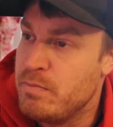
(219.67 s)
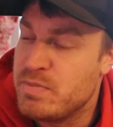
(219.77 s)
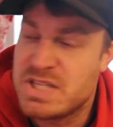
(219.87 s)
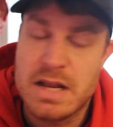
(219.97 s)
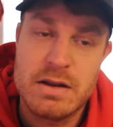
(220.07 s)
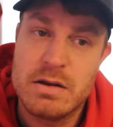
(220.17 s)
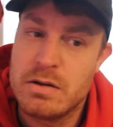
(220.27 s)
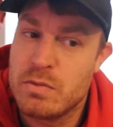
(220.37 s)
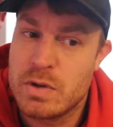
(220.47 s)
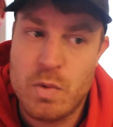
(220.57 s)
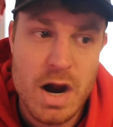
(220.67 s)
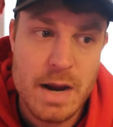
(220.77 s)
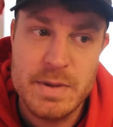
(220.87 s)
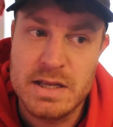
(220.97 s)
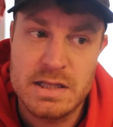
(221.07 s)
set a
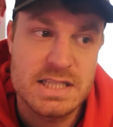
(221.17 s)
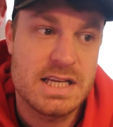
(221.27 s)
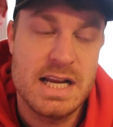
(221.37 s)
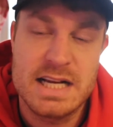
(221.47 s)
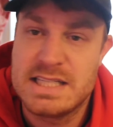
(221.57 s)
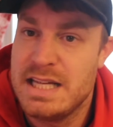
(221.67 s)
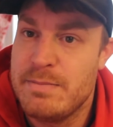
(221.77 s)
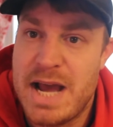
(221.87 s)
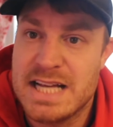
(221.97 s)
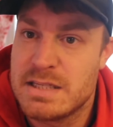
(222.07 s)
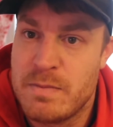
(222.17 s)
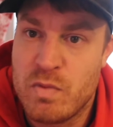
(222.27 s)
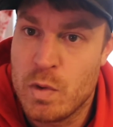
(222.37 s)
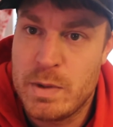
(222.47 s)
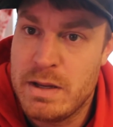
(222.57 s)
requirement. Let's connect 10 passes
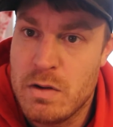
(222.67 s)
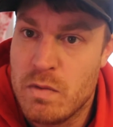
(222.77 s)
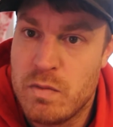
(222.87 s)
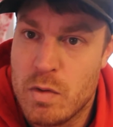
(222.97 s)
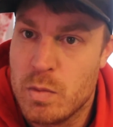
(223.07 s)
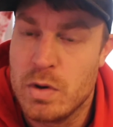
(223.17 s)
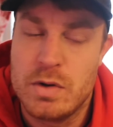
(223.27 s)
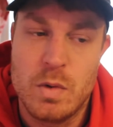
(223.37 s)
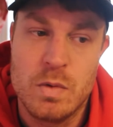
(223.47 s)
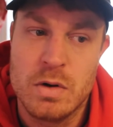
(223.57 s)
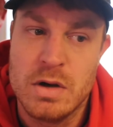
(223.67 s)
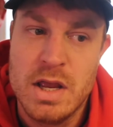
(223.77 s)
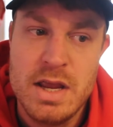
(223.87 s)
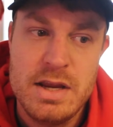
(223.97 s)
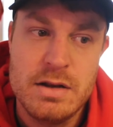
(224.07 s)
before we can go forward, or,
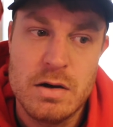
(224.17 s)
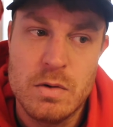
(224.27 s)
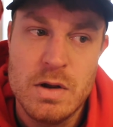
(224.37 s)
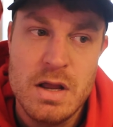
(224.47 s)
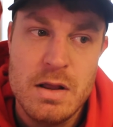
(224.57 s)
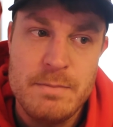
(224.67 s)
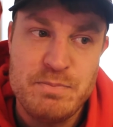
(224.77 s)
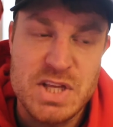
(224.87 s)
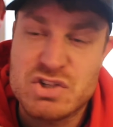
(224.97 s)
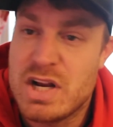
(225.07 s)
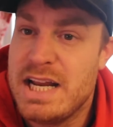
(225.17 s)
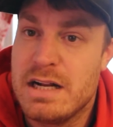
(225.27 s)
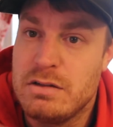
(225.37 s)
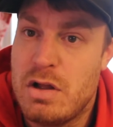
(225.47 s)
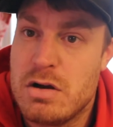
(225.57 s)
let's try and
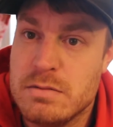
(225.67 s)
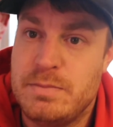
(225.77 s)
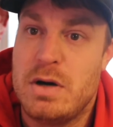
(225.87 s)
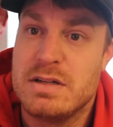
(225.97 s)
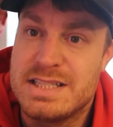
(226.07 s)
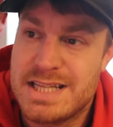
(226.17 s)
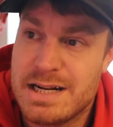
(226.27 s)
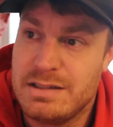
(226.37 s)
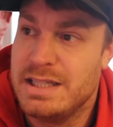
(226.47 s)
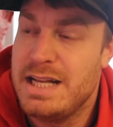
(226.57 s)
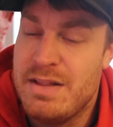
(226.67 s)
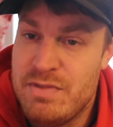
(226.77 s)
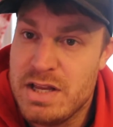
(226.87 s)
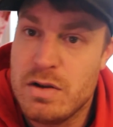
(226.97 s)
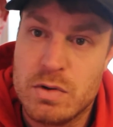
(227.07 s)
hit a long ball and settle it
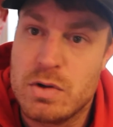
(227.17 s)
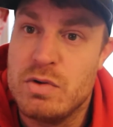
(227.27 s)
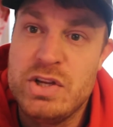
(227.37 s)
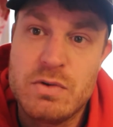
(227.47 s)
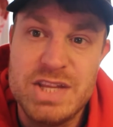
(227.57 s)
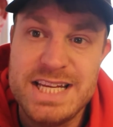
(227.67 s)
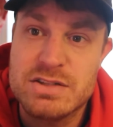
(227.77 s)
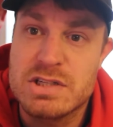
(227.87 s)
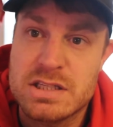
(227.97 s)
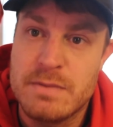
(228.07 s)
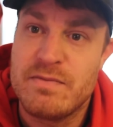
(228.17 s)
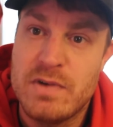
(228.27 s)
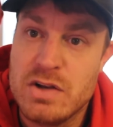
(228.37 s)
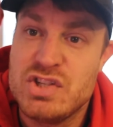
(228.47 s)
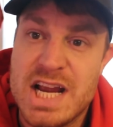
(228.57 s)
and then go to goal. These are some
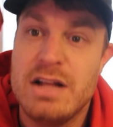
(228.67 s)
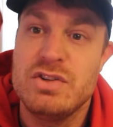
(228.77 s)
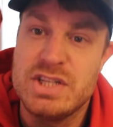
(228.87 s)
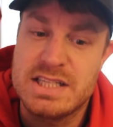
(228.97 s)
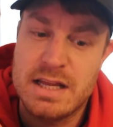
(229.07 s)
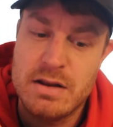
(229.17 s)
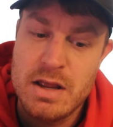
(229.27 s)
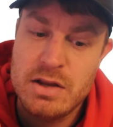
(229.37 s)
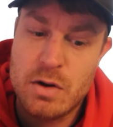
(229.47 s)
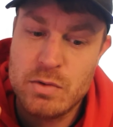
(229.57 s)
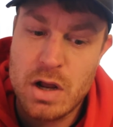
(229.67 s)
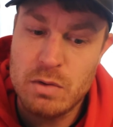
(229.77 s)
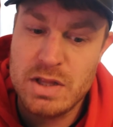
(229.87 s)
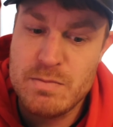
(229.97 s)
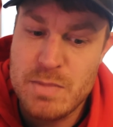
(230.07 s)
fun challenges that, not
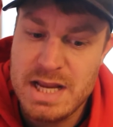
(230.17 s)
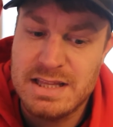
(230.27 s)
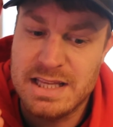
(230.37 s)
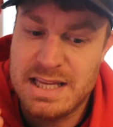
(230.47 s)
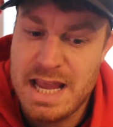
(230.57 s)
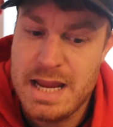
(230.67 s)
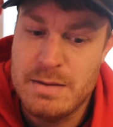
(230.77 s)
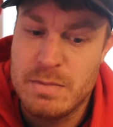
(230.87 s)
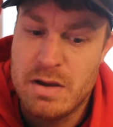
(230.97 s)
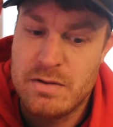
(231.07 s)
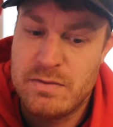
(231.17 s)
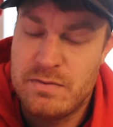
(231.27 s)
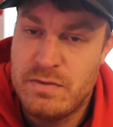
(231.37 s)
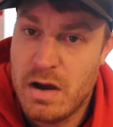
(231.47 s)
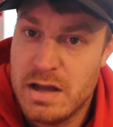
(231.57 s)
only make the game
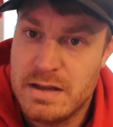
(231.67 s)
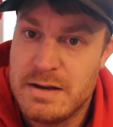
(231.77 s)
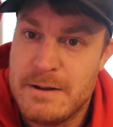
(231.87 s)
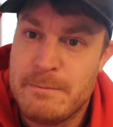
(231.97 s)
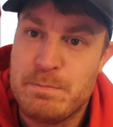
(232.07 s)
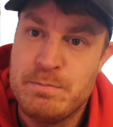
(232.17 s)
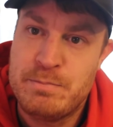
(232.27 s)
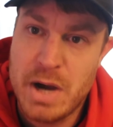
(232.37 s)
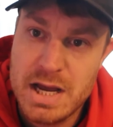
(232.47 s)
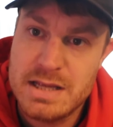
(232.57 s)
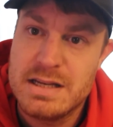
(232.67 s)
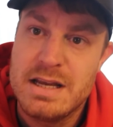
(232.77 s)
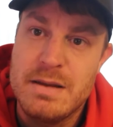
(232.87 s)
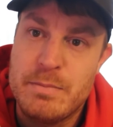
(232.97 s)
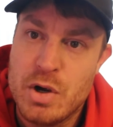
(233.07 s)
fun,
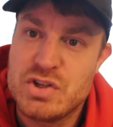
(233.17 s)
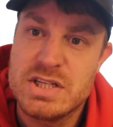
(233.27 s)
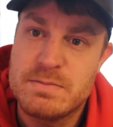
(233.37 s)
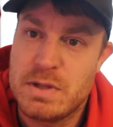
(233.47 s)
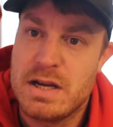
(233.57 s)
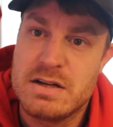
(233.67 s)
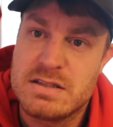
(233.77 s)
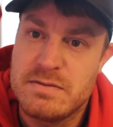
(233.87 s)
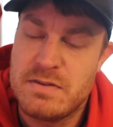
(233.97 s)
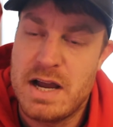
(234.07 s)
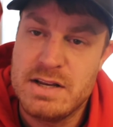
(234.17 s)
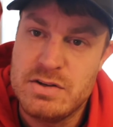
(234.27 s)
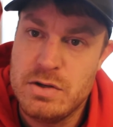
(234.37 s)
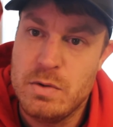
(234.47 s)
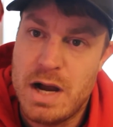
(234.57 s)
but pushes players to
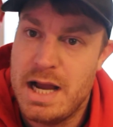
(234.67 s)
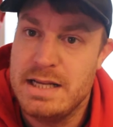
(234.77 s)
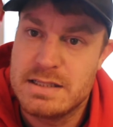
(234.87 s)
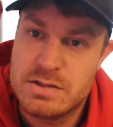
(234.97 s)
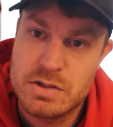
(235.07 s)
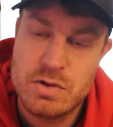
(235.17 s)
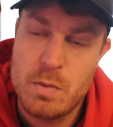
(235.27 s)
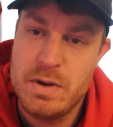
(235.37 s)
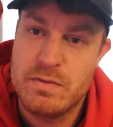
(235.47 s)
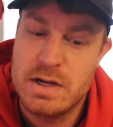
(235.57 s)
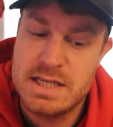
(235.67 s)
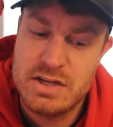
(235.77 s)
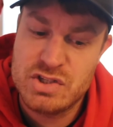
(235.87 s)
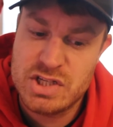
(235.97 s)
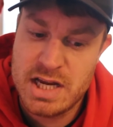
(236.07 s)
find new heights. So don't be afraid to
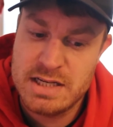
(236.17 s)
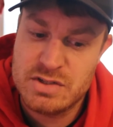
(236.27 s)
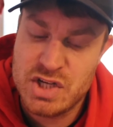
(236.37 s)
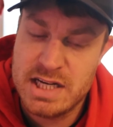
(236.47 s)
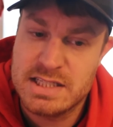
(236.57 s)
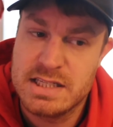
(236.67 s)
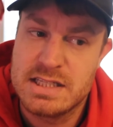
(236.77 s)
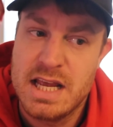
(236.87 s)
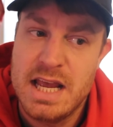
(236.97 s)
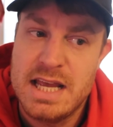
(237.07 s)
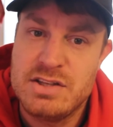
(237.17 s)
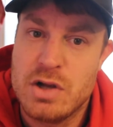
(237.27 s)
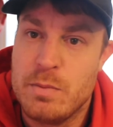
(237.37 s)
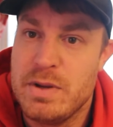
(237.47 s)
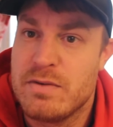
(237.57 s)
take chances, and
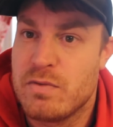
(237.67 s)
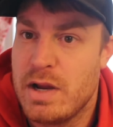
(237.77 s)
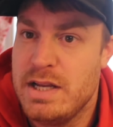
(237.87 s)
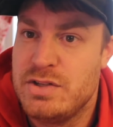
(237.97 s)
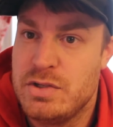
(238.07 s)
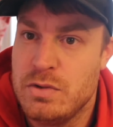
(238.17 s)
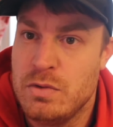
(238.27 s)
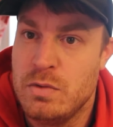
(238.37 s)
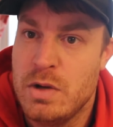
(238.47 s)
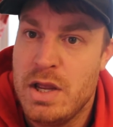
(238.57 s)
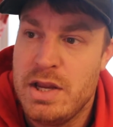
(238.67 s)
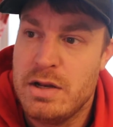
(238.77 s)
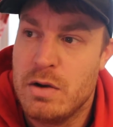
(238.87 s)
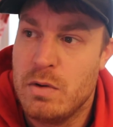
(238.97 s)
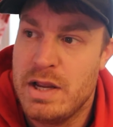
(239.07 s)
don't be afraid to,
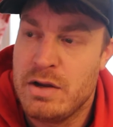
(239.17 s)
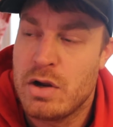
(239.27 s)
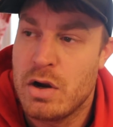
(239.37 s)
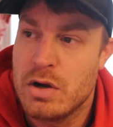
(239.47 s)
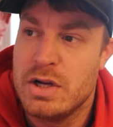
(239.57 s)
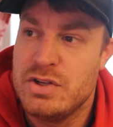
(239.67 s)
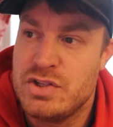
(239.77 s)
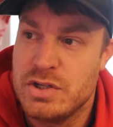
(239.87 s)
encourage